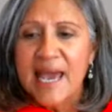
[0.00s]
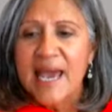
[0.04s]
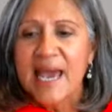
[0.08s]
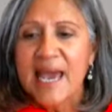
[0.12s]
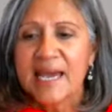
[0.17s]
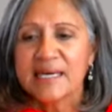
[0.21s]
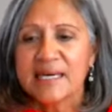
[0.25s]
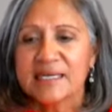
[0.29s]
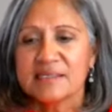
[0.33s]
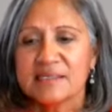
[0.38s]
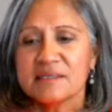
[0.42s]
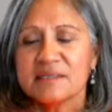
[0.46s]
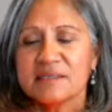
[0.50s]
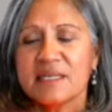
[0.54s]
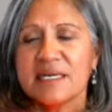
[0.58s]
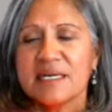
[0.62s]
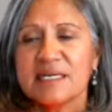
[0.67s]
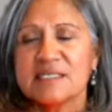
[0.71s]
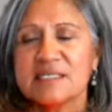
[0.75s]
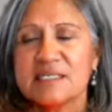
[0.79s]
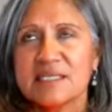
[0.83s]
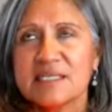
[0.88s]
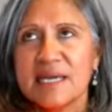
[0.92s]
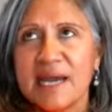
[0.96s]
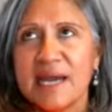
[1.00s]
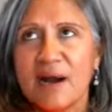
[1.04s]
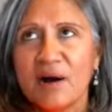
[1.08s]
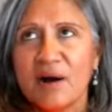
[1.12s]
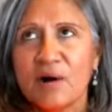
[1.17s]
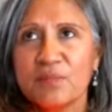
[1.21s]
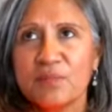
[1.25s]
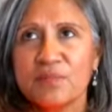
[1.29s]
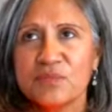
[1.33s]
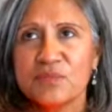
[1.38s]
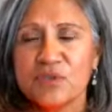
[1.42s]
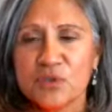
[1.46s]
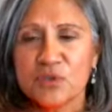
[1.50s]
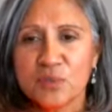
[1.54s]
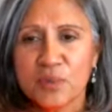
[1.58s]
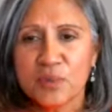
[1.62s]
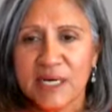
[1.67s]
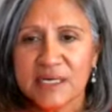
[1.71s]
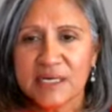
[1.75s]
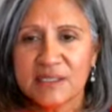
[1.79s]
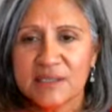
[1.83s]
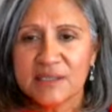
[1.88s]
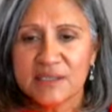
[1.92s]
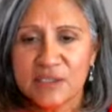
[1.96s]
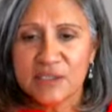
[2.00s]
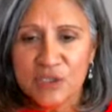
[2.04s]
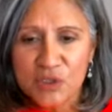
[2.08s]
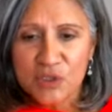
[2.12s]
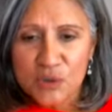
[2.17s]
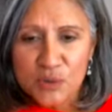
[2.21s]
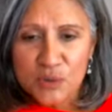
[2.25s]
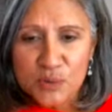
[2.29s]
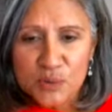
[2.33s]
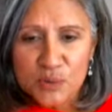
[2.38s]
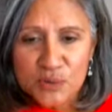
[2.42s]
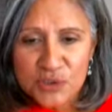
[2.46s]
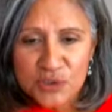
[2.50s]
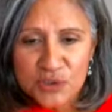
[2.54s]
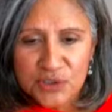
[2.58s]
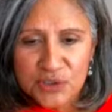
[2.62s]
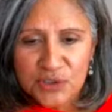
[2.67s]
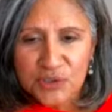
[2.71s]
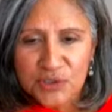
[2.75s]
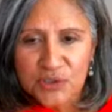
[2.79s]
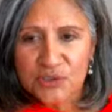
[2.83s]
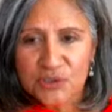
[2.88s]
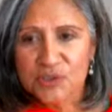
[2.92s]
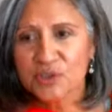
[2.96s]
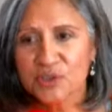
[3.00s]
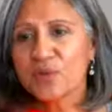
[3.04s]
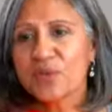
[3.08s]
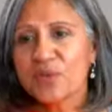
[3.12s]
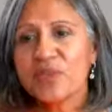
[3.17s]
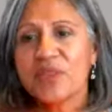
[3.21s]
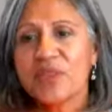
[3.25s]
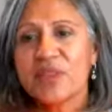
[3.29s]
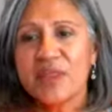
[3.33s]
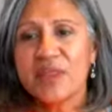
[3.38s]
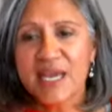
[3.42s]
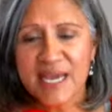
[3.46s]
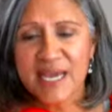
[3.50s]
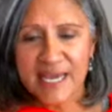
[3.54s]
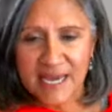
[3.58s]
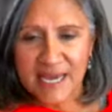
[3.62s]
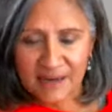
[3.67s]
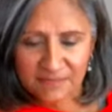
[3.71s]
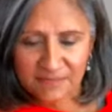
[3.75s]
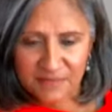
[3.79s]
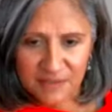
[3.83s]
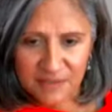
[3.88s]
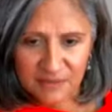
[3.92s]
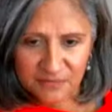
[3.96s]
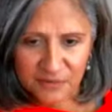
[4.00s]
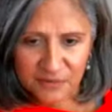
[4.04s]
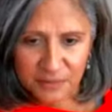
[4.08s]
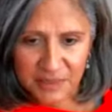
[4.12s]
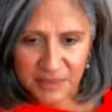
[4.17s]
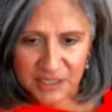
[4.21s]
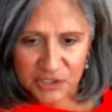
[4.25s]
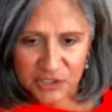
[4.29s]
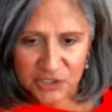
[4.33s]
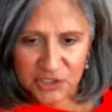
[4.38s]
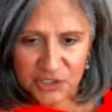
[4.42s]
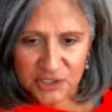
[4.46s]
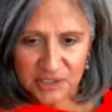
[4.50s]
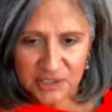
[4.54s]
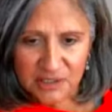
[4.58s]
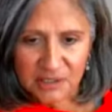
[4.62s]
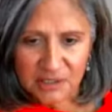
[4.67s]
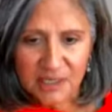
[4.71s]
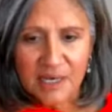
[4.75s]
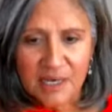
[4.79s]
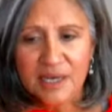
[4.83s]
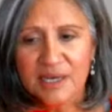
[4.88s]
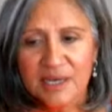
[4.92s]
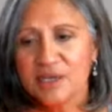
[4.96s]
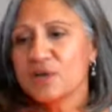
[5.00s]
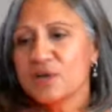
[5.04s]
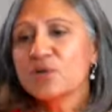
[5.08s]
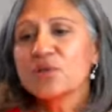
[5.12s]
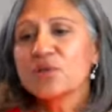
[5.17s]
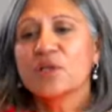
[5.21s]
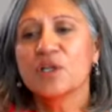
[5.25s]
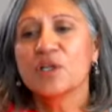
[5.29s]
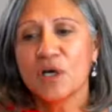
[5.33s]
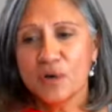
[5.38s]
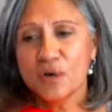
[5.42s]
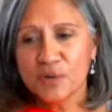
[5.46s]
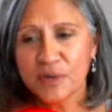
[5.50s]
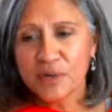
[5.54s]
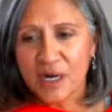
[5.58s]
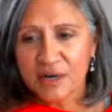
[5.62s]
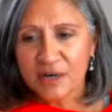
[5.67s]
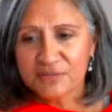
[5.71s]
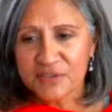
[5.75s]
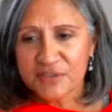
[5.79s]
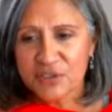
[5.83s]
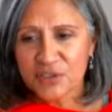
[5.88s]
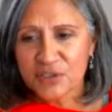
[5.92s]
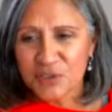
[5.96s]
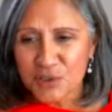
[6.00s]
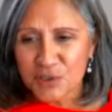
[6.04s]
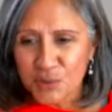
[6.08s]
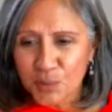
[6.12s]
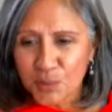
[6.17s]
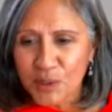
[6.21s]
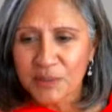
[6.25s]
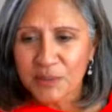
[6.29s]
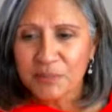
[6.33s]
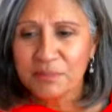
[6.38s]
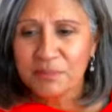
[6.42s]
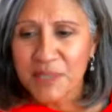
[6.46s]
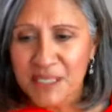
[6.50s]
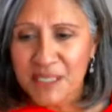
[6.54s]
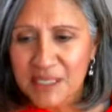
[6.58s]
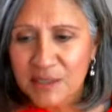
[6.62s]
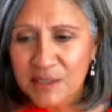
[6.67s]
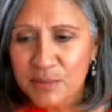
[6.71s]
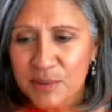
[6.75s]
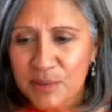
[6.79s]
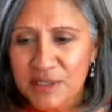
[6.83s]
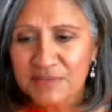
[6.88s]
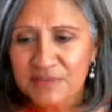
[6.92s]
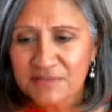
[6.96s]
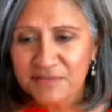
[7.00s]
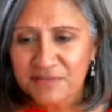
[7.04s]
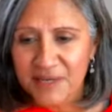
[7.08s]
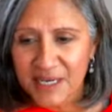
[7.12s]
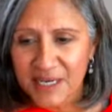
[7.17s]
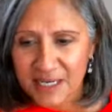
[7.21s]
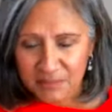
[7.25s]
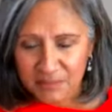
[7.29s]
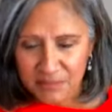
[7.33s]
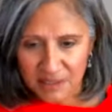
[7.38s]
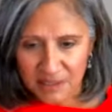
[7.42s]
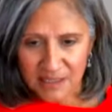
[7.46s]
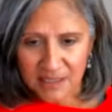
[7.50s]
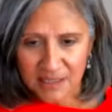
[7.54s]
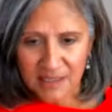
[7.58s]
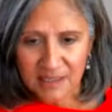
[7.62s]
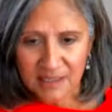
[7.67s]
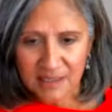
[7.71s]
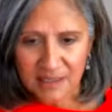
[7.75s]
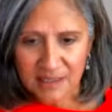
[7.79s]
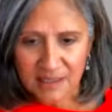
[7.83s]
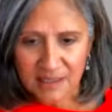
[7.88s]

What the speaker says: And let's help direct the user so they have the information. The loan officer is the one meeting with the family.